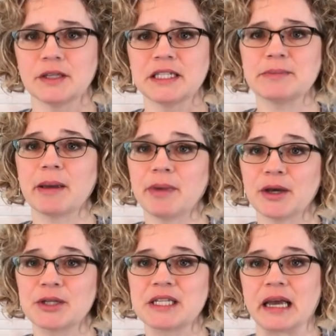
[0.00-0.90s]
this might be a
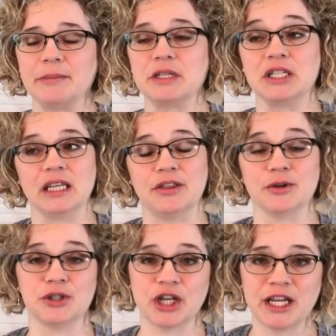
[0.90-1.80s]
good time to
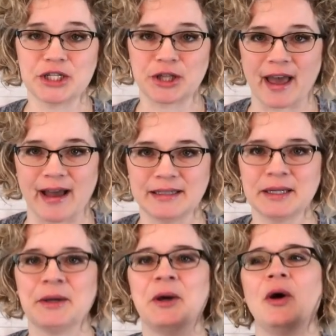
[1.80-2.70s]
either change that
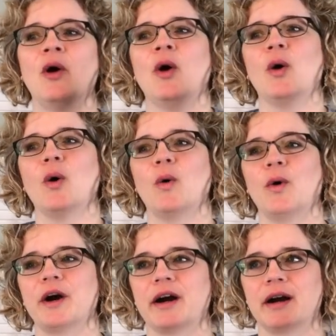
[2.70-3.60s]

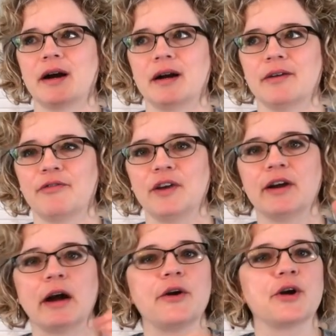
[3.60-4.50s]
or
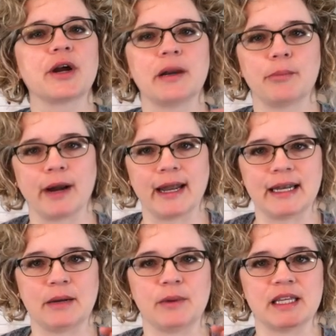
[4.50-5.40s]
figure out how you're going to brand
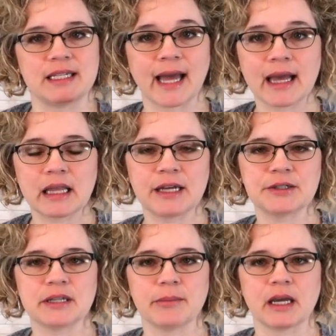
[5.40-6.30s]
it with a tagline
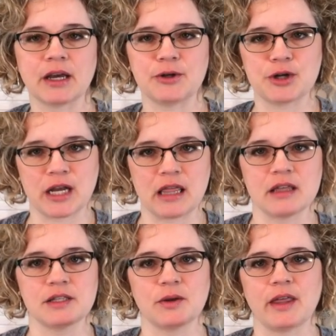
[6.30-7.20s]
or something underneath
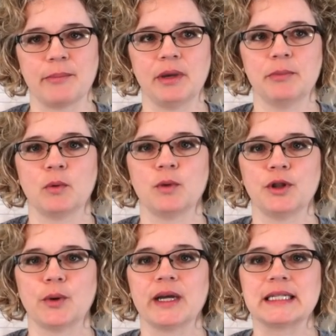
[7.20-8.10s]
so that people will
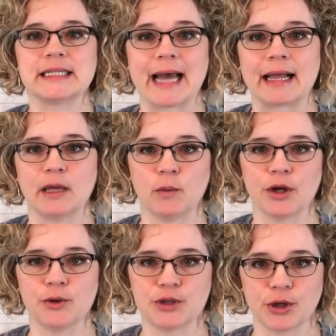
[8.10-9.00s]
know exactly
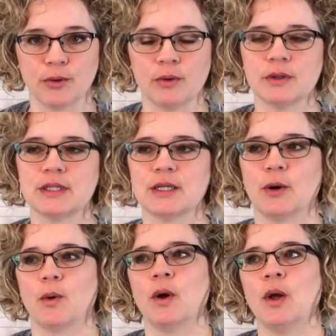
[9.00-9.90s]
what you do. So